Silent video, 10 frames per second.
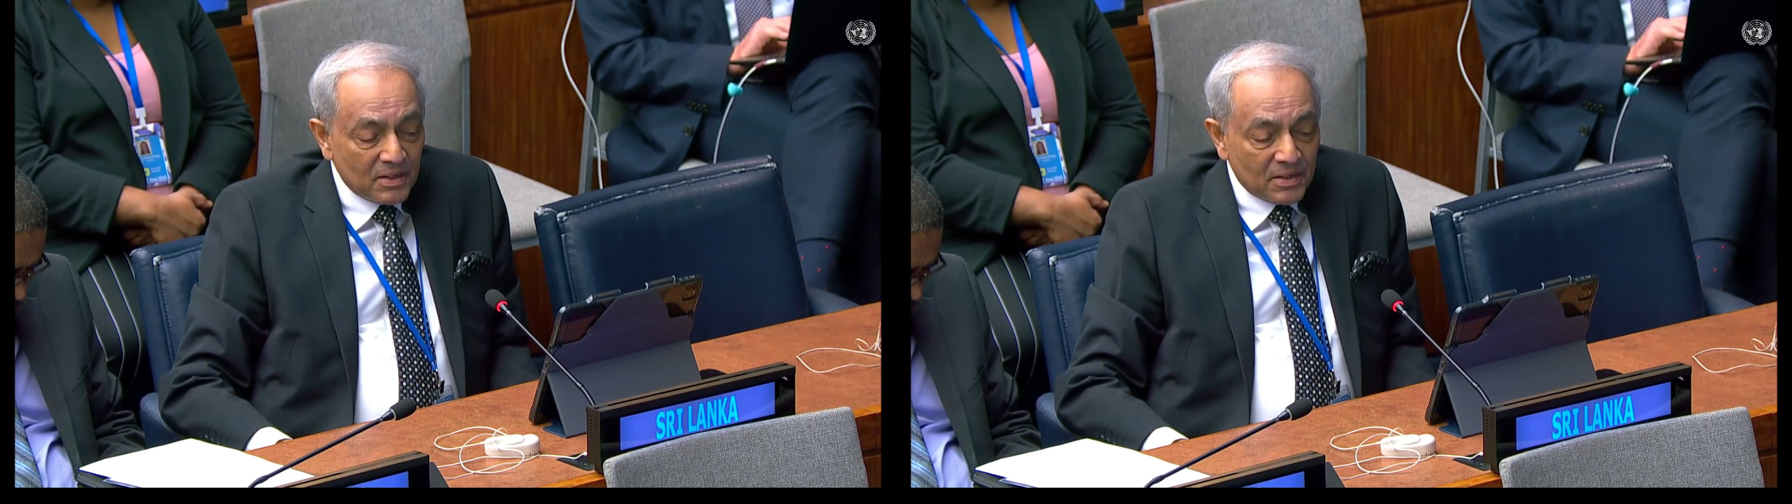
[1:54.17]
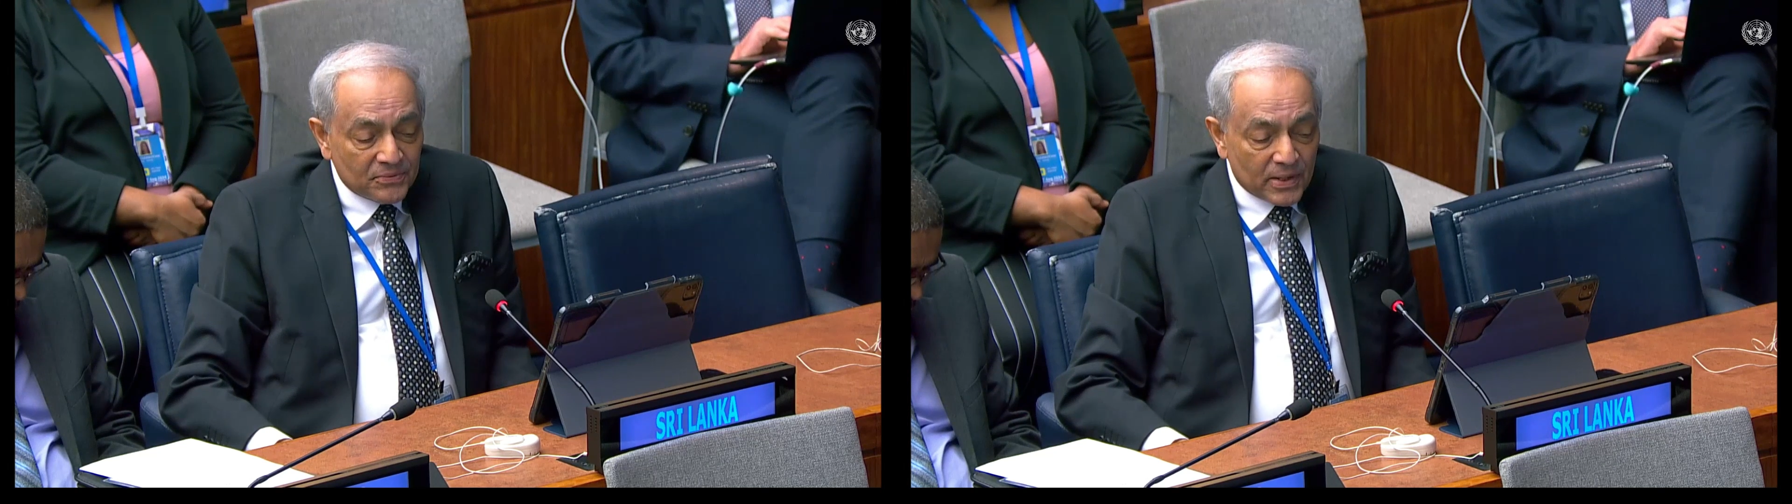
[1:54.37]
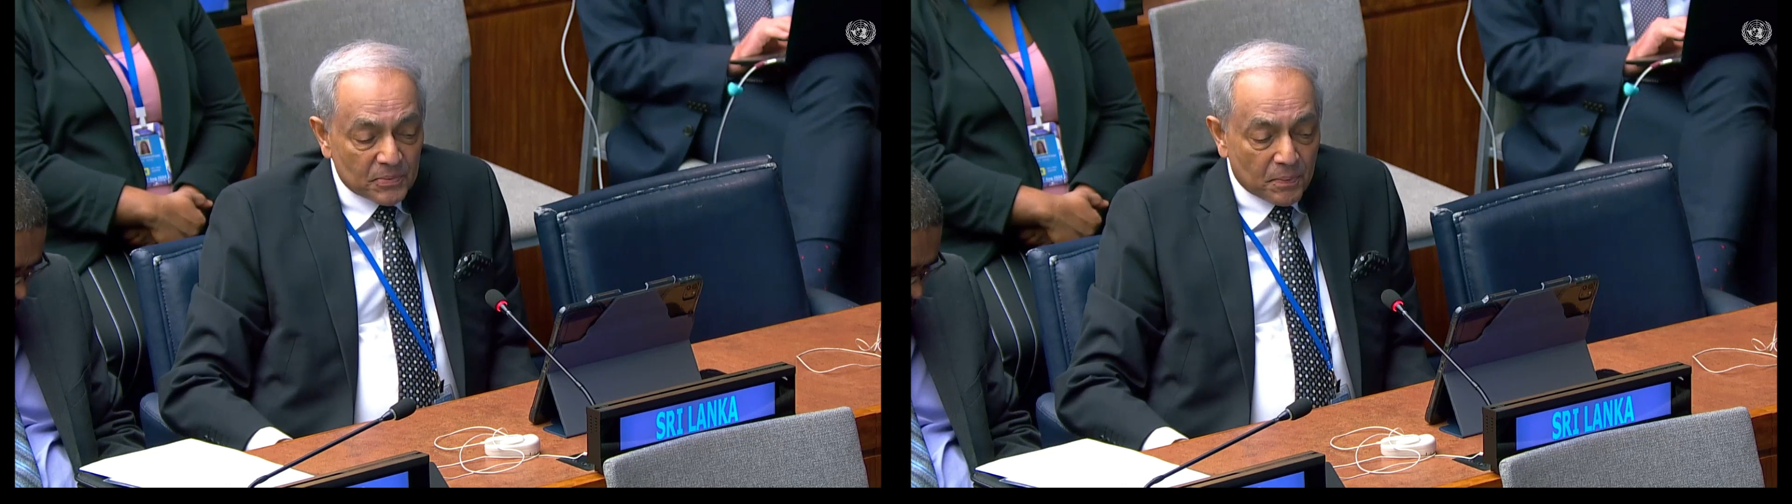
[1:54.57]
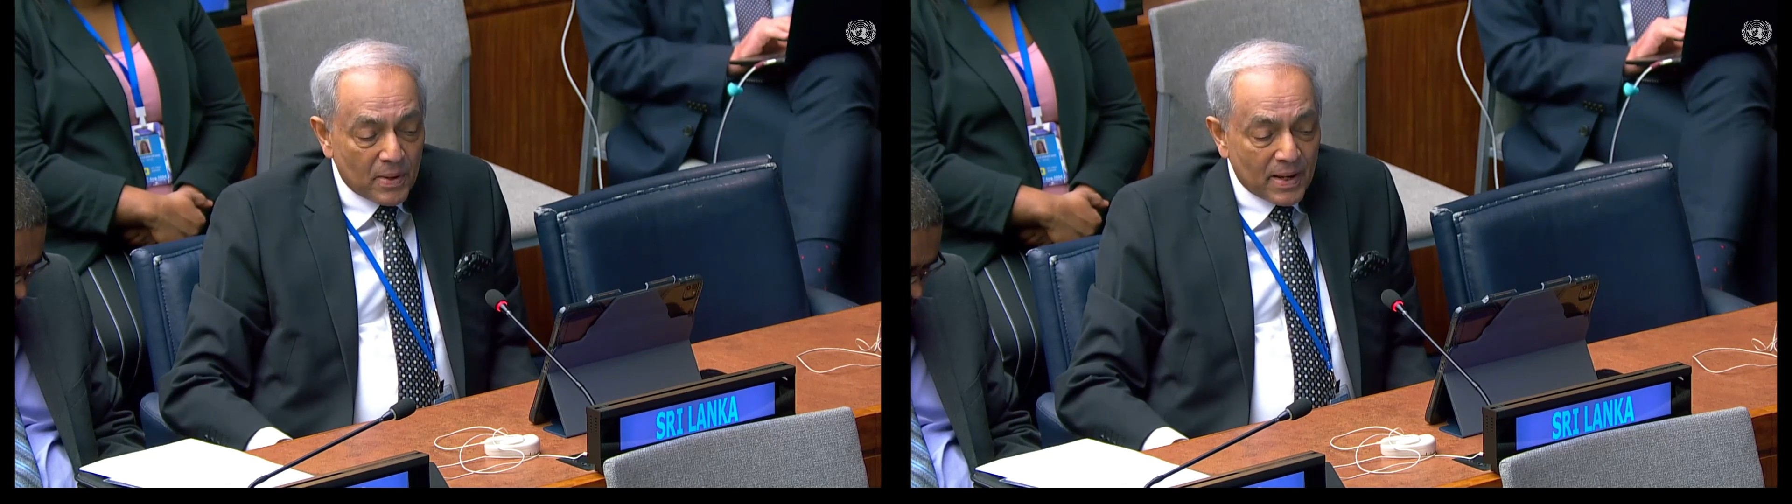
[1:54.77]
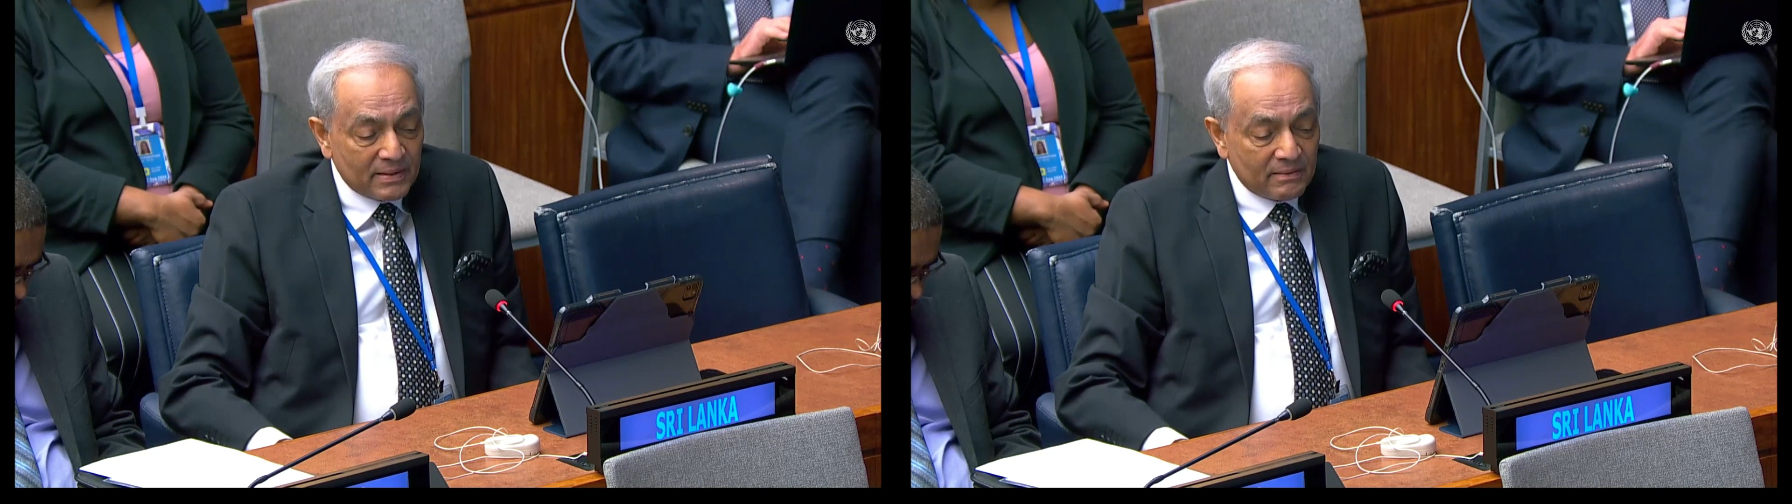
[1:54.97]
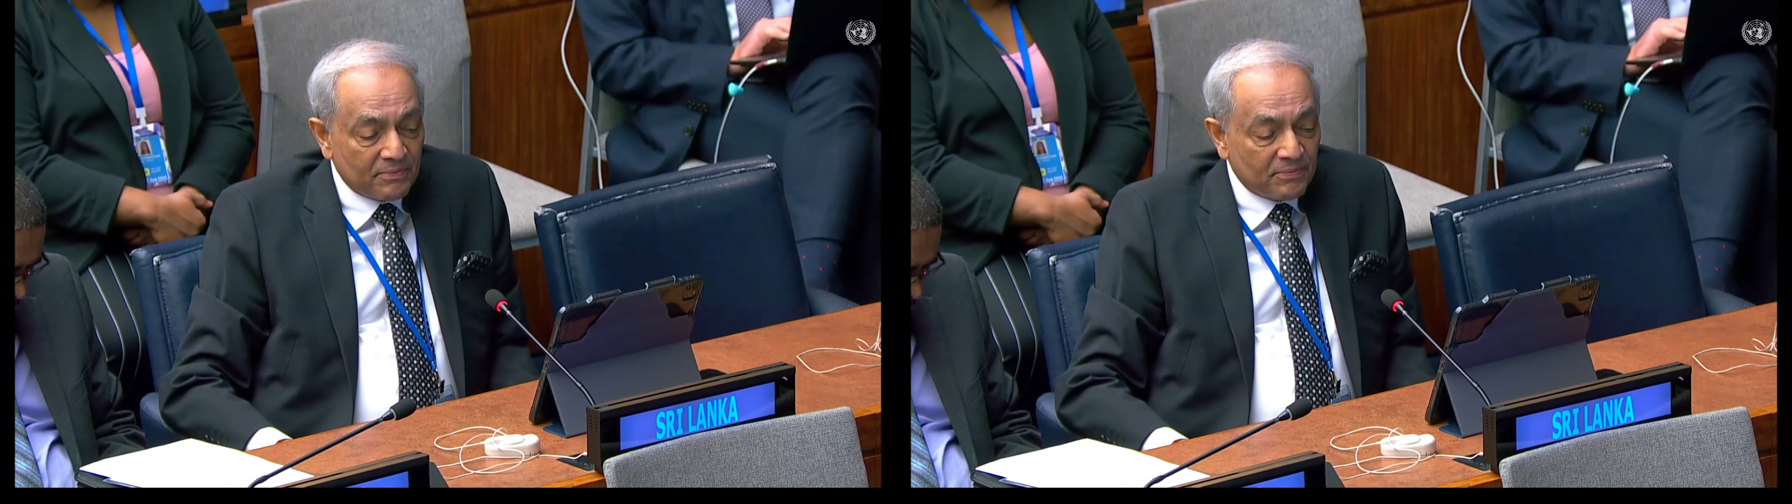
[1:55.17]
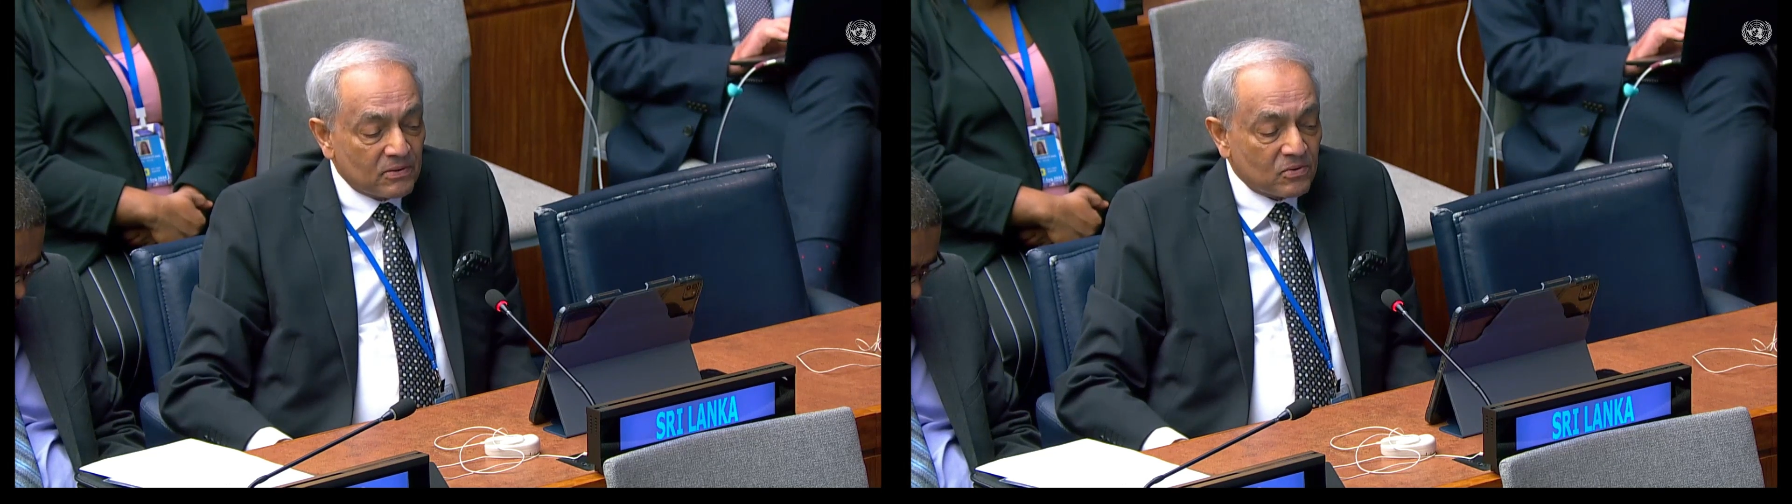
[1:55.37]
for its proactive efforts